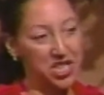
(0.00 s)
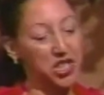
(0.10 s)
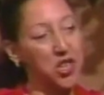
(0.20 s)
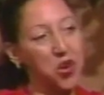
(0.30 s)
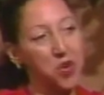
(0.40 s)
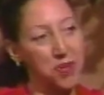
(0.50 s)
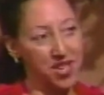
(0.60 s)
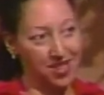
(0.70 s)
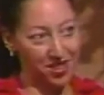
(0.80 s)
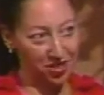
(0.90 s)
to go
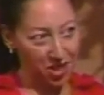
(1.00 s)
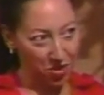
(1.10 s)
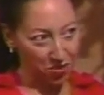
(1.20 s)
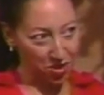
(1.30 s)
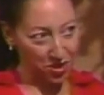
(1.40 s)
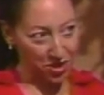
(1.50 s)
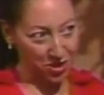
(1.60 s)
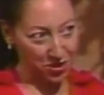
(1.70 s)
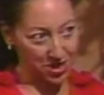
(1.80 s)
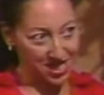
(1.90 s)
beyond their comfort
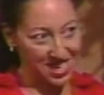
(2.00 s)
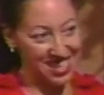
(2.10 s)
zone.